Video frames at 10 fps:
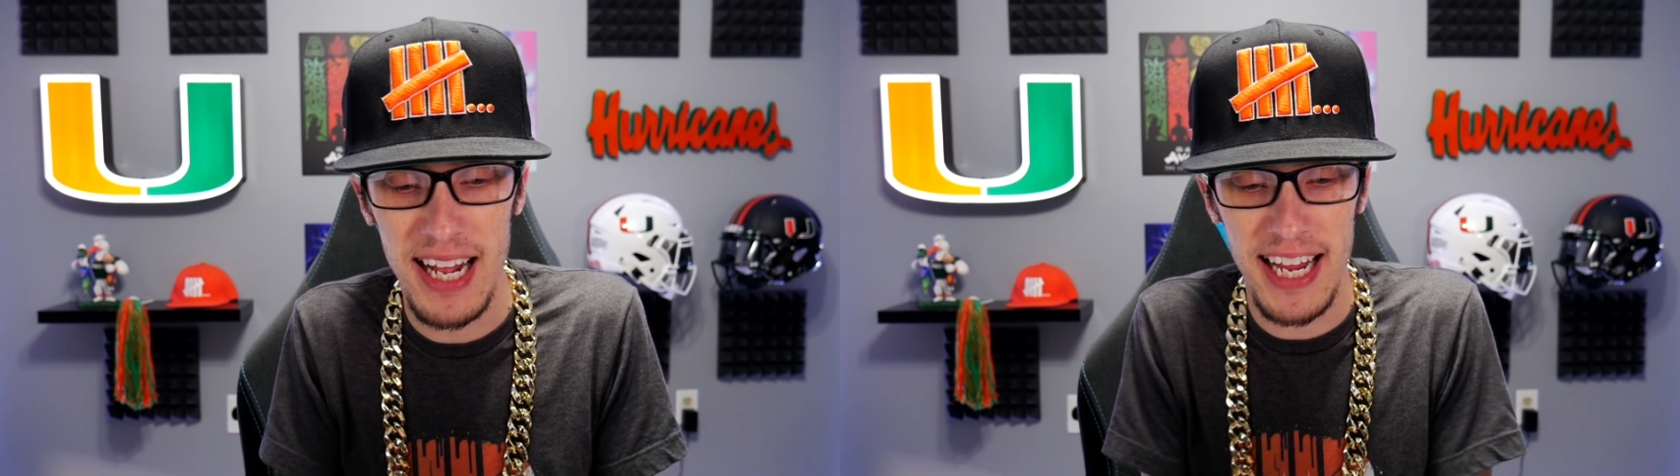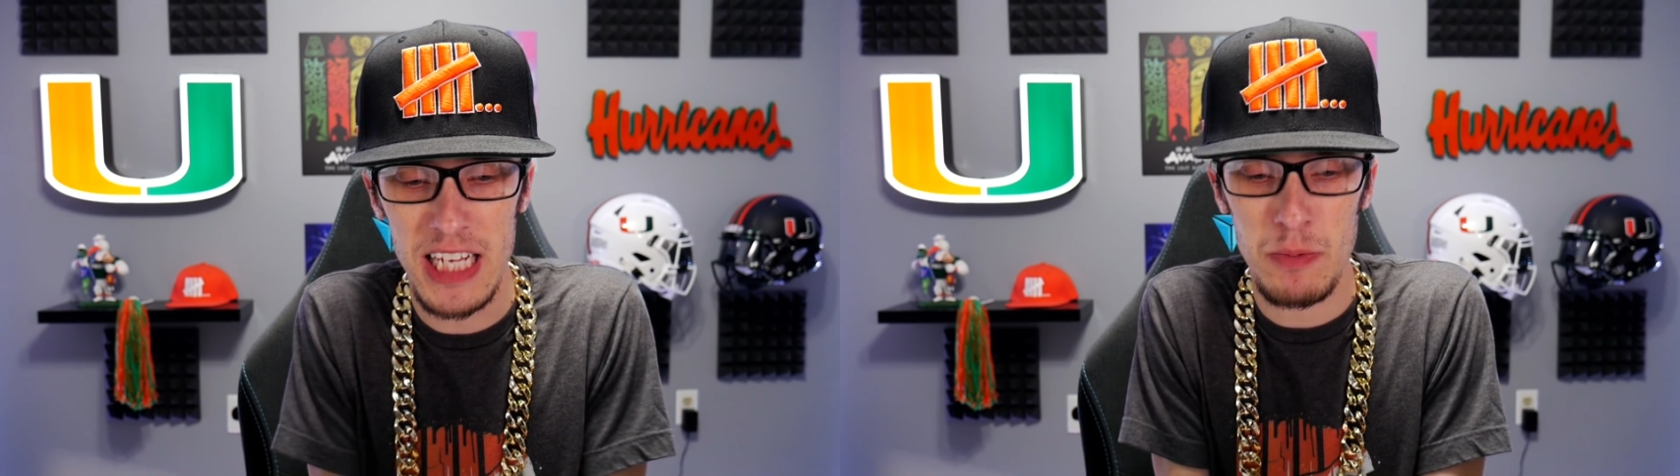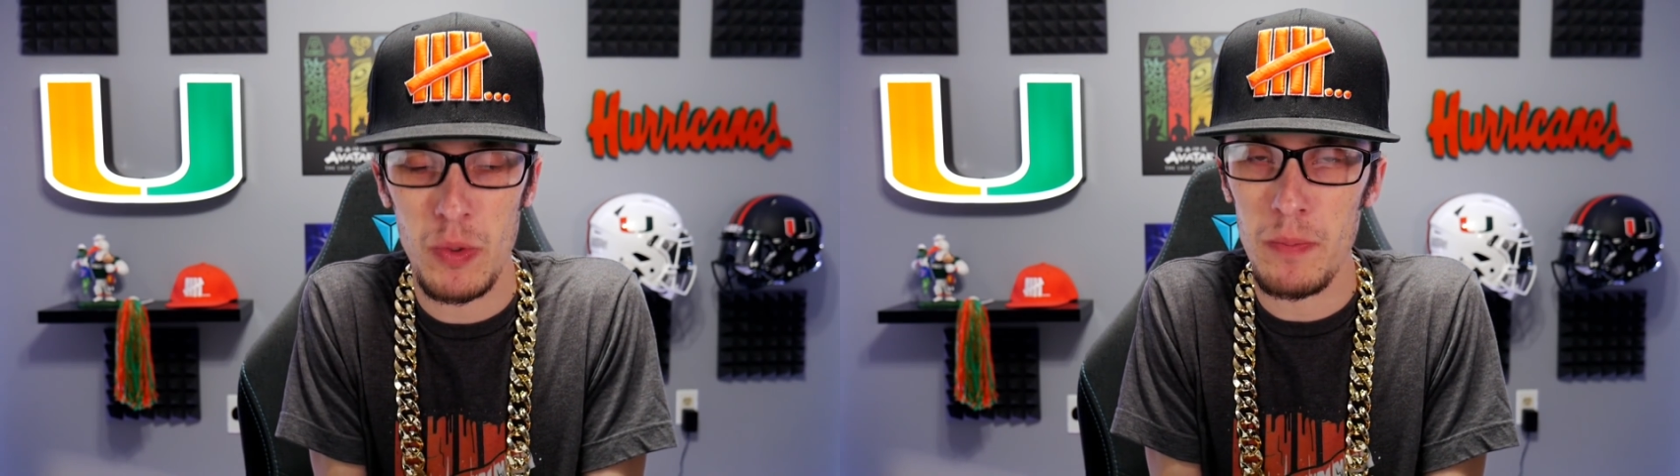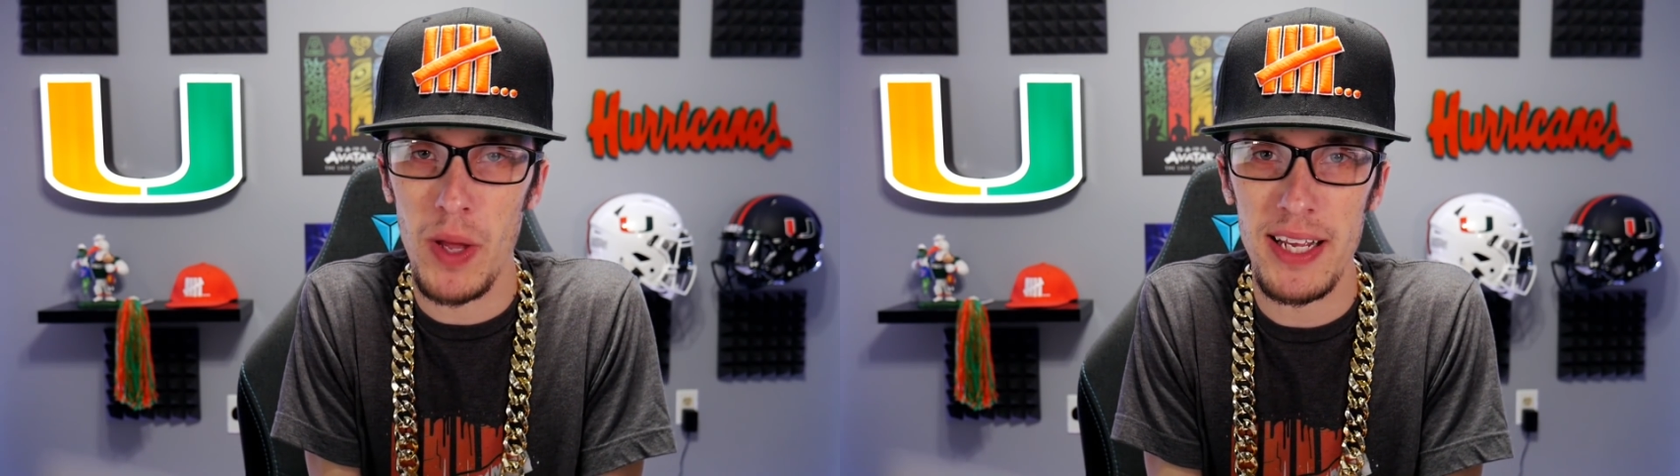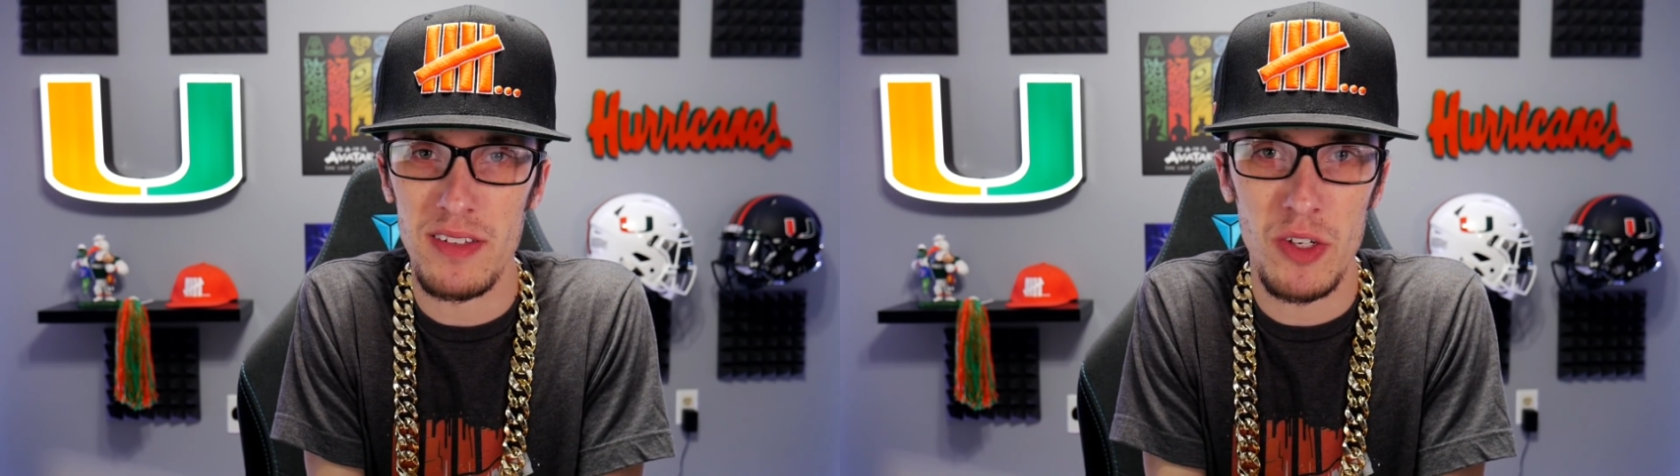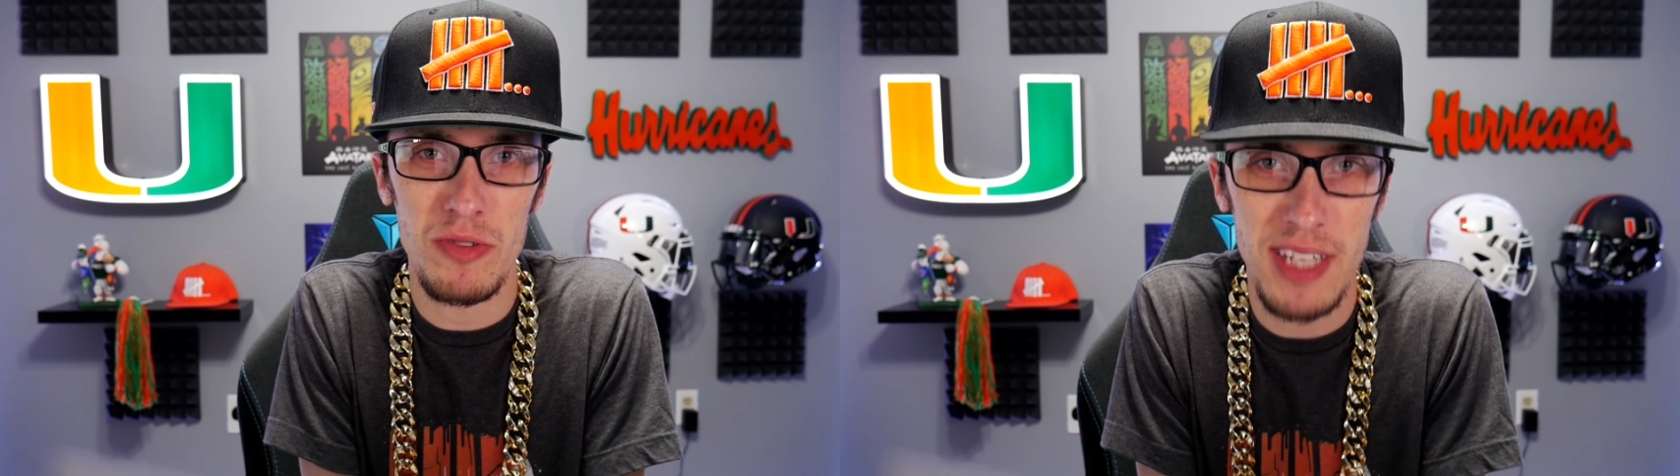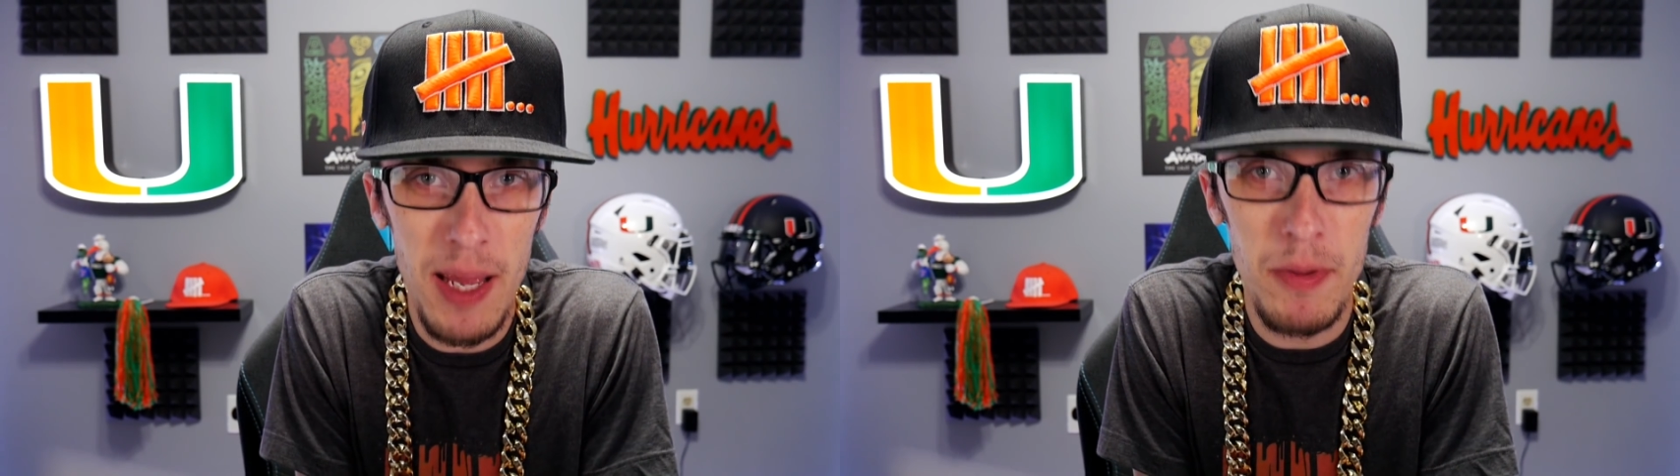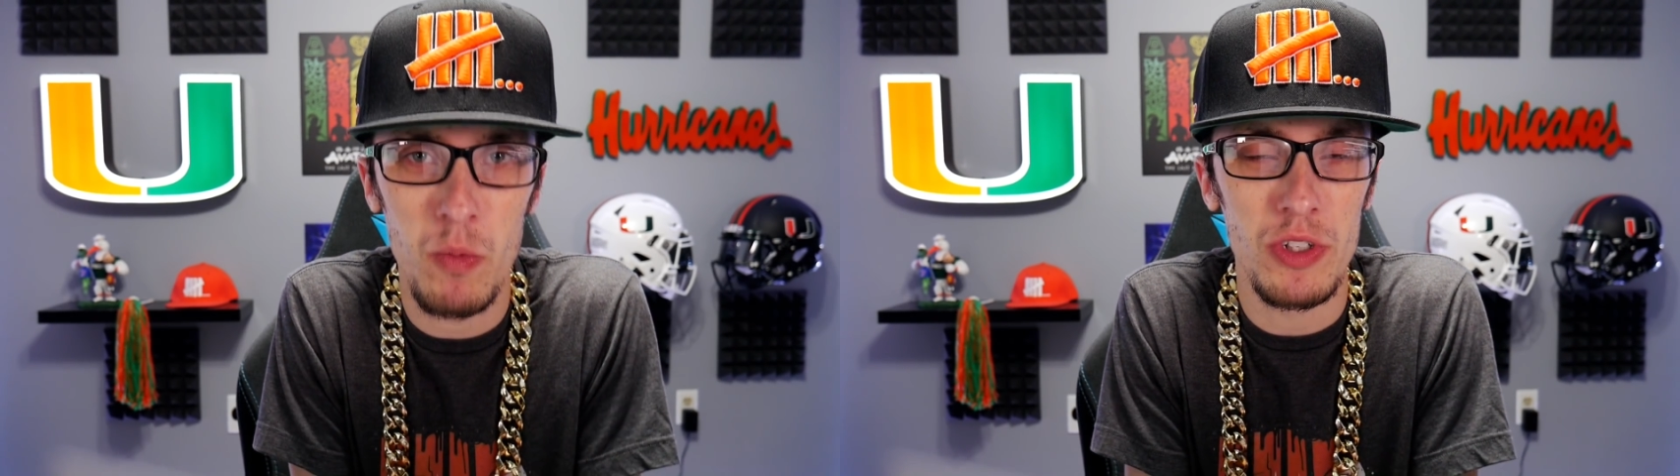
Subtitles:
I guess, but we play a little timid.